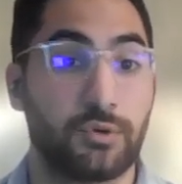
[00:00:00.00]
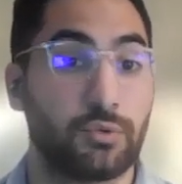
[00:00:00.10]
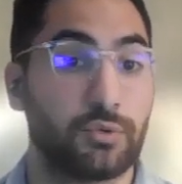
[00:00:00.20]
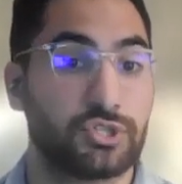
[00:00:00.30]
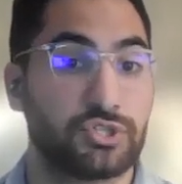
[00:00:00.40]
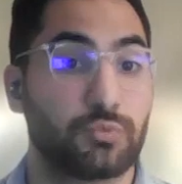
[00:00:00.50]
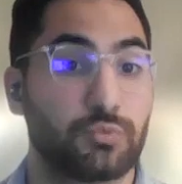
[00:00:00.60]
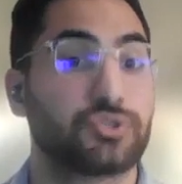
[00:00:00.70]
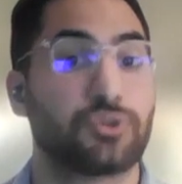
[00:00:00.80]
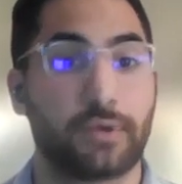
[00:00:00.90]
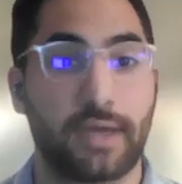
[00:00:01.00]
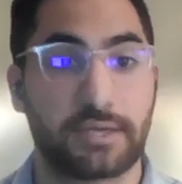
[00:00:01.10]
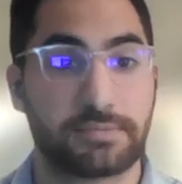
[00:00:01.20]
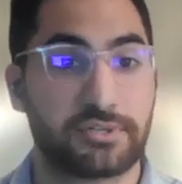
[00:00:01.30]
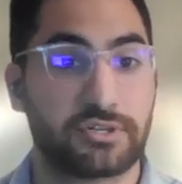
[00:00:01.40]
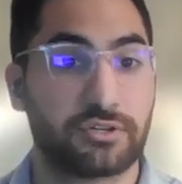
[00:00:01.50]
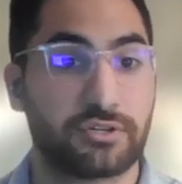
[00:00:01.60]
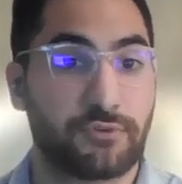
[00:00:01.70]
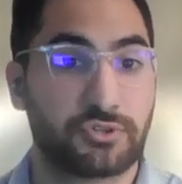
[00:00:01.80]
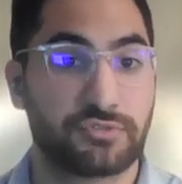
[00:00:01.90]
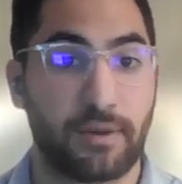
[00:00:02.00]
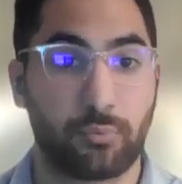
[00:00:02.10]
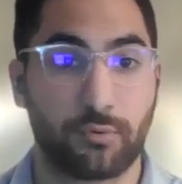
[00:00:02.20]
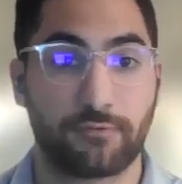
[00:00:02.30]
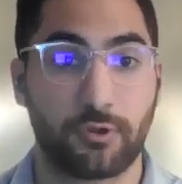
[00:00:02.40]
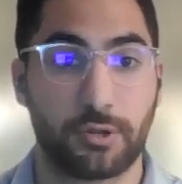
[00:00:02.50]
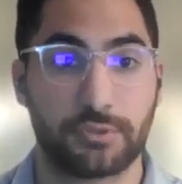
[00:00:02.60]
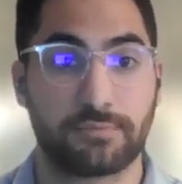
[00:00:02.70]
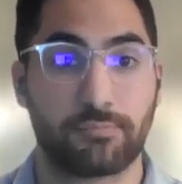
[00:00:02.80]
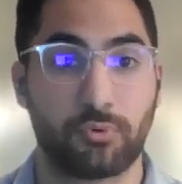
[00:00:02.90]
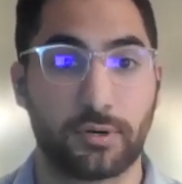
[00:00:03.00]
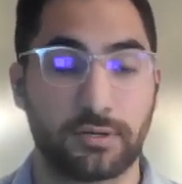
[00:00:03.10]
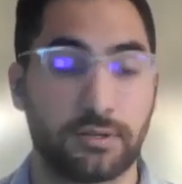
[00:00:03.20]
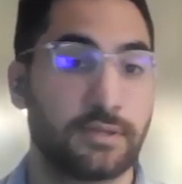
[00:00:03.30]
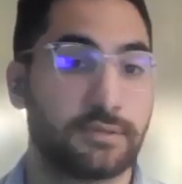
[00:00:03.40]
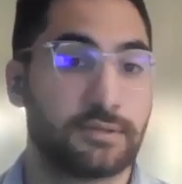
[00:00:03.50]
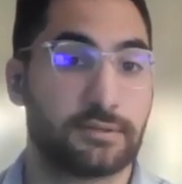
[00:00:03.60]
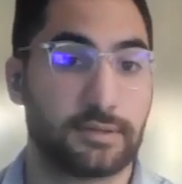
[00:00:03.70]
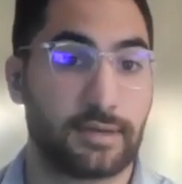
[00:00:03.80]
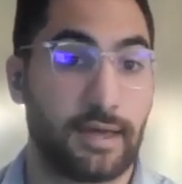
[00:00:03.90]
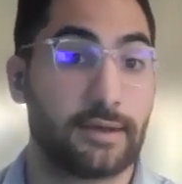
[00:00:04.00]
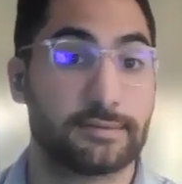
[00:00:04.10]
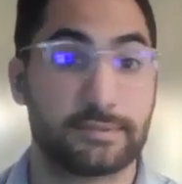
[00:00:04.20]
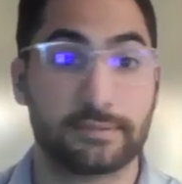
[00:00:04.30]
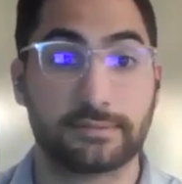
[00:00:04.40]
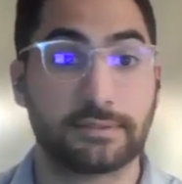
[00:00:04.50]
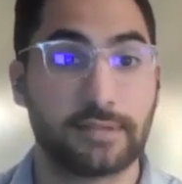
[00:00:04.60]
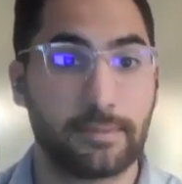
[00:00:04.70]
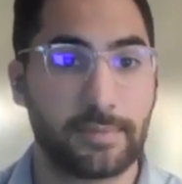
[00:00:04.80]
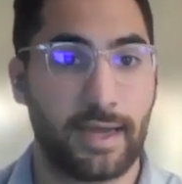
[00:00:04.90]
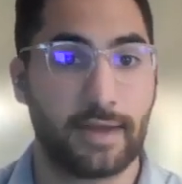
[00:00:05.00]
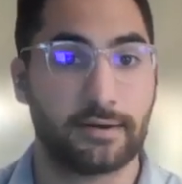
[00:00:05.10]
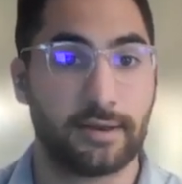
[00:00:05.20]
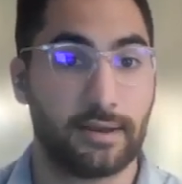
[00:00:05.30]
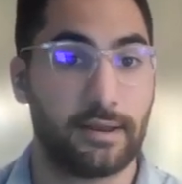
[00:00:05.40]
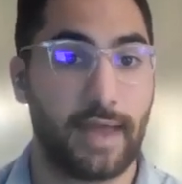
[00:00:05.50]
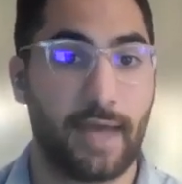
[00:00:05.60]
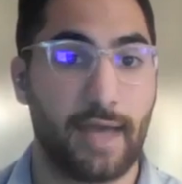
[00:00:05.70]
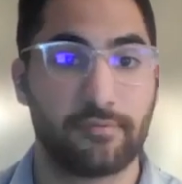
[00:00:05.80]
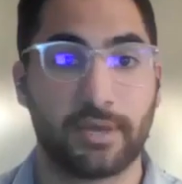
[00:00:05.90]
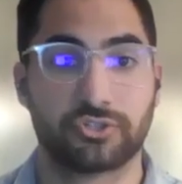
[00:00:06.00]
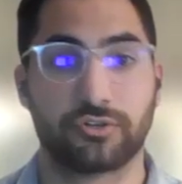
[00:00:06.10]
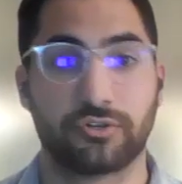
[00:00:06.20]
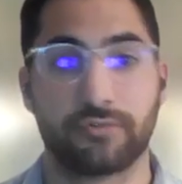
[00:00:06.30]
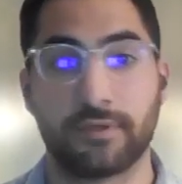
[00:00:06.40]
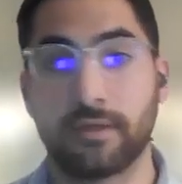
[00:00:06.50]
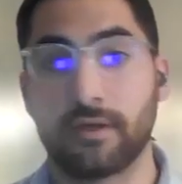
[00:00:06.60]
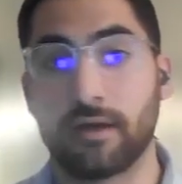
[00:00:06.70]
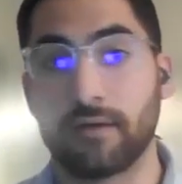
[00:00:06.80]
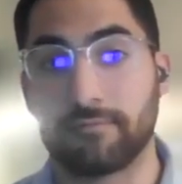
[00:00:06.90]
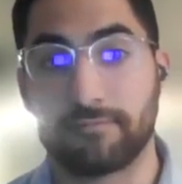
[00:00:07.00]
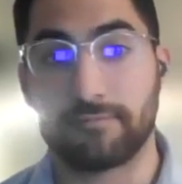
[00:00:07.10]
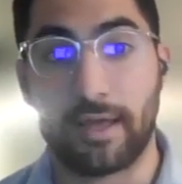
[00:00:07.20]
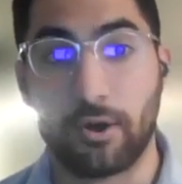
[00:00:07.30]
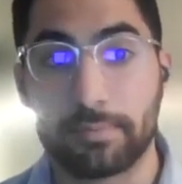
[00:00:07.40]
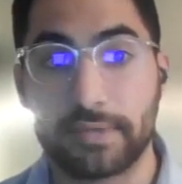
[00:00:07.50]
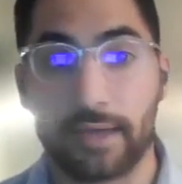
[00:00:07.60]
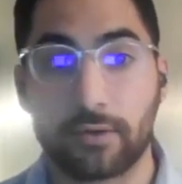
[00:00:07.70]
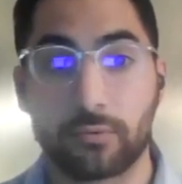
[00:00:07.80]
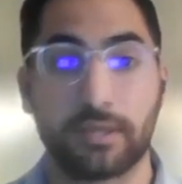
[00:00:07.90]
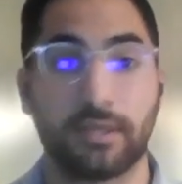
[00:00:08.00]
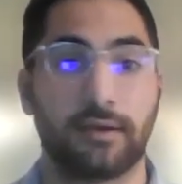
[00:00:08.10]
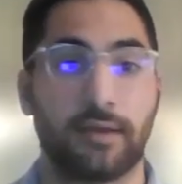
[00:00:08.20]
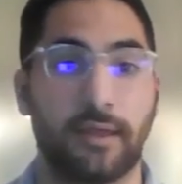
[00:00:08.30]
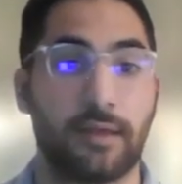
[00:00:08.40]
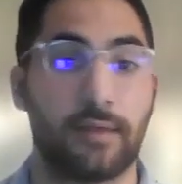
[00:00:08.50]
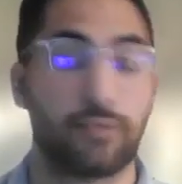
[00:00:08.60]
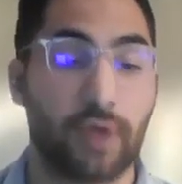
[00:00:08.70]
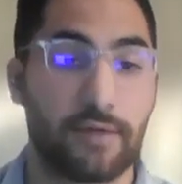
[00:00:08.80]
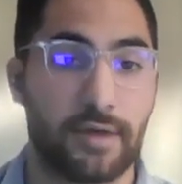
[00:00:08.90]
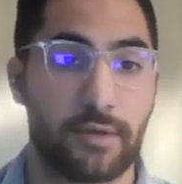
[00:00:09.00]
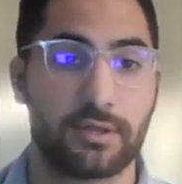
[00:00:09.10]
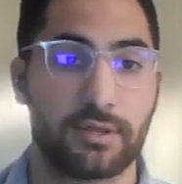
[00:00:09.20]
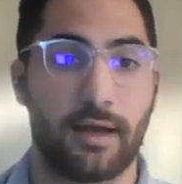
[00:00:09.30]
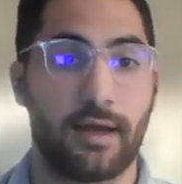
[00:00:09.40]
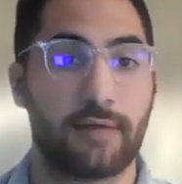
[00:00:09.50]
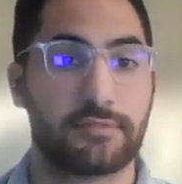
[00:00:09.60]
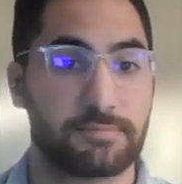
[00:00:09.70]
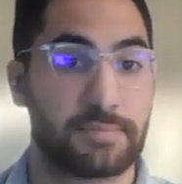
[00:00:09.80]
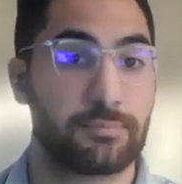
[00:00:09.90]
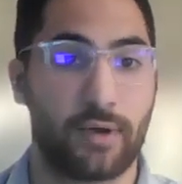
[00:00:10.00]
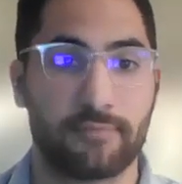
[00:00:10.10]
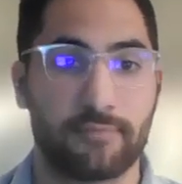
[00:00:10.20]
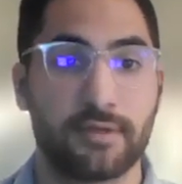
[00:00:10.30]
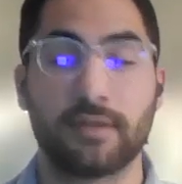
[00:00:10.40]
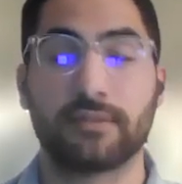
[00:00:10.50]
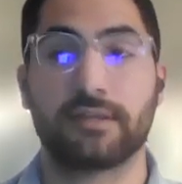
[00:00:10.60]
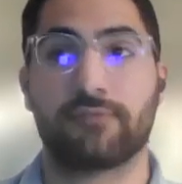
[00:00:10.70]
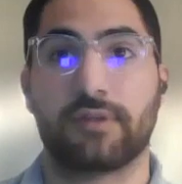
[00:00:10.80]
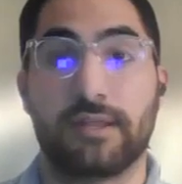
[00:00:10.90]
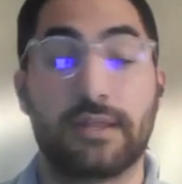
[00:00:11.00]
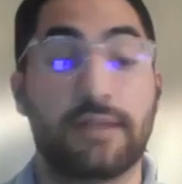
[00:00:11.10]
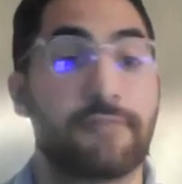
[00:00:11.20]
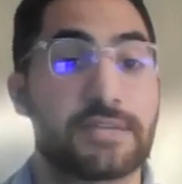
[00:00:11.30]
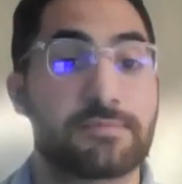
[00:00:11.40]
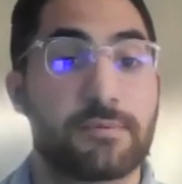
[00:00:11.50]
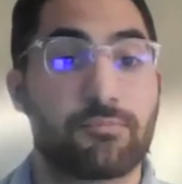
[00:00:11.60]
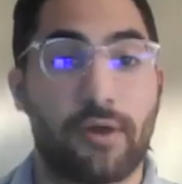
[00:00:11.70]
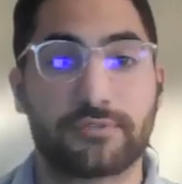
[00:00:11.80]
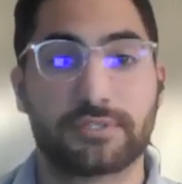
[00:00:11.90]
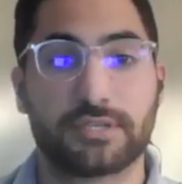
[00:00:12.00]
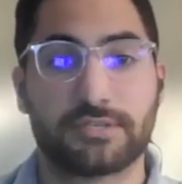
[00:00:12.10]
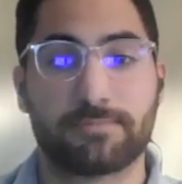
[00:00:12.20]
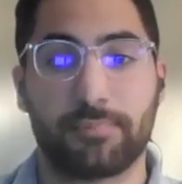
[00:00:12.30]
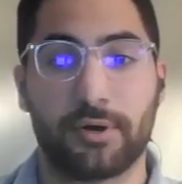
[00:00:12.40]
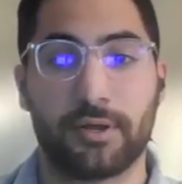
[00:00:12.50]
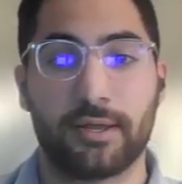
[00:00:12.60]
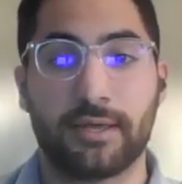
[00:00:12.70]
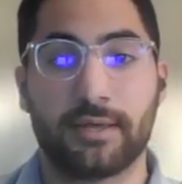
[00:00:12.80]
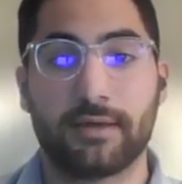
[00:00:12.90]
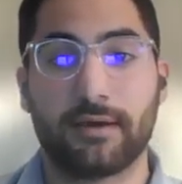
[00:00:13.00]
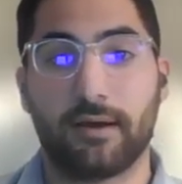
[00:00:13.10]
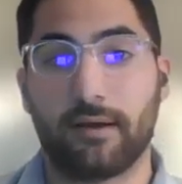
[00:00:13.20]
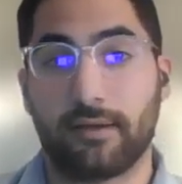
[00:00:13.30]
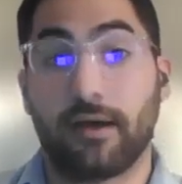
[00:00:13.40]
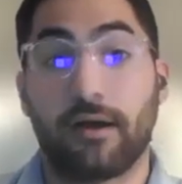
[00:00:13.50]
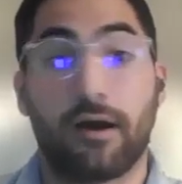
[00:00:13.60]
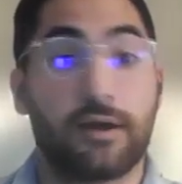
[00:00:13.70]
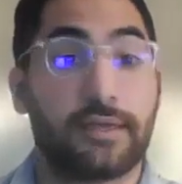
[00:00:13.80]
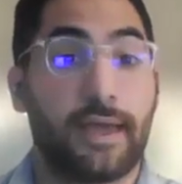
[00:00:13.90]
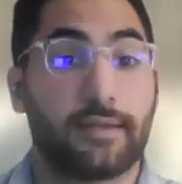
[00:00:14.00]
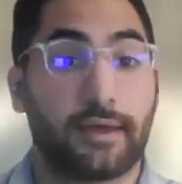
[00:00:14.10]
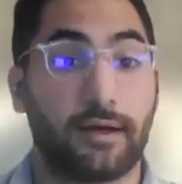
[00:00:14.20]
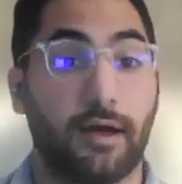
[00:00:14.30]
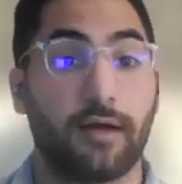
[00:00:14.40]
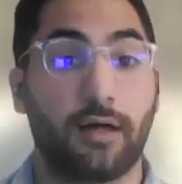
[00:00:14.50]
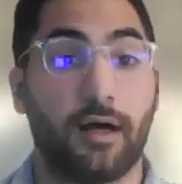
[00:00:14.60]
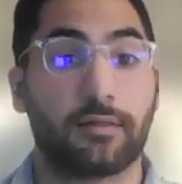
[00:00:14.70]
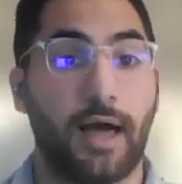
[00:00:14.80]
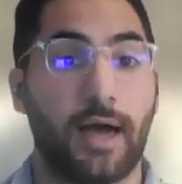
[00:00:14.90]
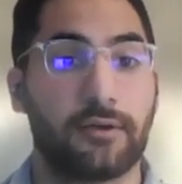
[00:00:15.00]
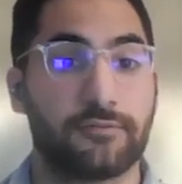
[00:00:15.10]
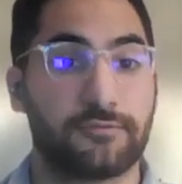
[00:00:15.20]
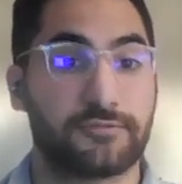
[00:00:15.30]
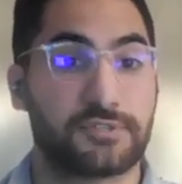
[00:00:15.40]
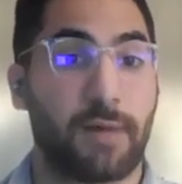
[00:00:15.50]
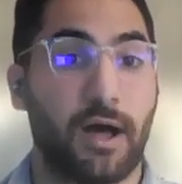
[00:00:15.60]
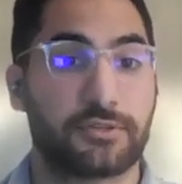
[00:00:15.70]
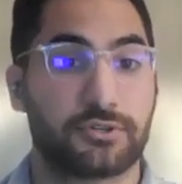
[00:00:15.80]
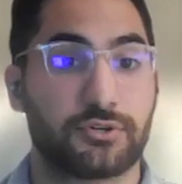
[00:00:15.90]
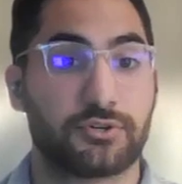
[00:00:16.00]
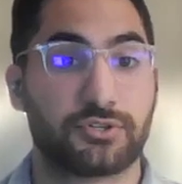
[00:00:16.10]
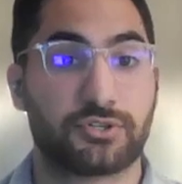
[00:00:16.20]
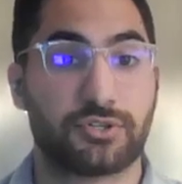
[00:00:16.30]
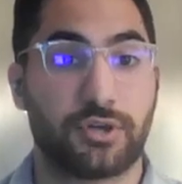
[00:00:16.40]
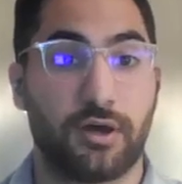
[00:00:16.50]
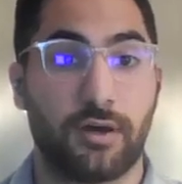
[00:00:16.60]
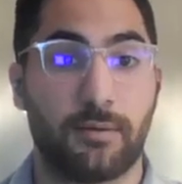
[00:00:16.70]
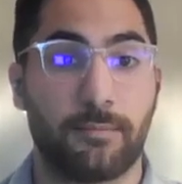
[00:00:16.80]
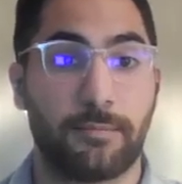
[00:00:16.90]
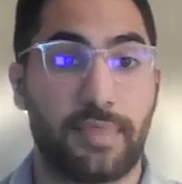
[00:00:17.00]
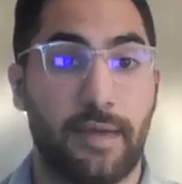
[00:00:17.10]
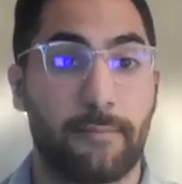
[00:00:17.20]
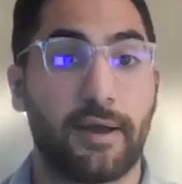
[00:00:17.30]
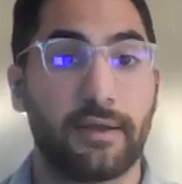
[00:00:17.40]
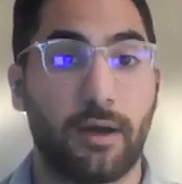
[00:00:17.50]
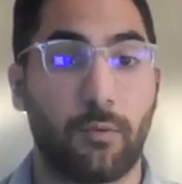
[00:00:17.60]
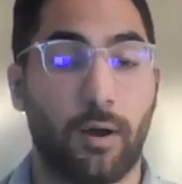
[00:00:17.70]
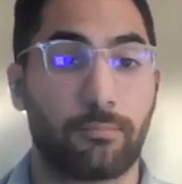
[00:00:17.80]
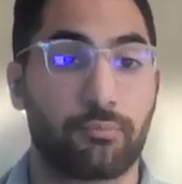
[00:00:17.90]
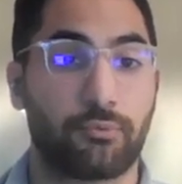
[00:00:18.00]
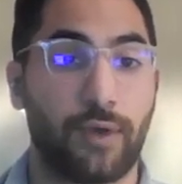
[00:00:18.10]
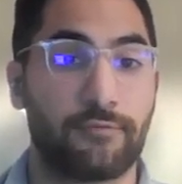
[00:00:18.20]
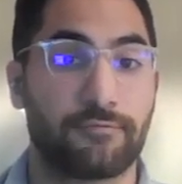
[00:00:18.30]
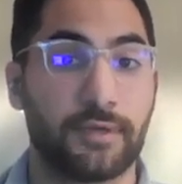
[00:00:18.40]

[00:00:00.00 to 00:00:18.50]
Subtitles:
which is okay, especially in a diversified portfolio. It's important to kind of to limit that and have a mixture of LP equity and pref equity. Not obviously people have different investment preferences, but again, like a lot of sponsors that might not want pref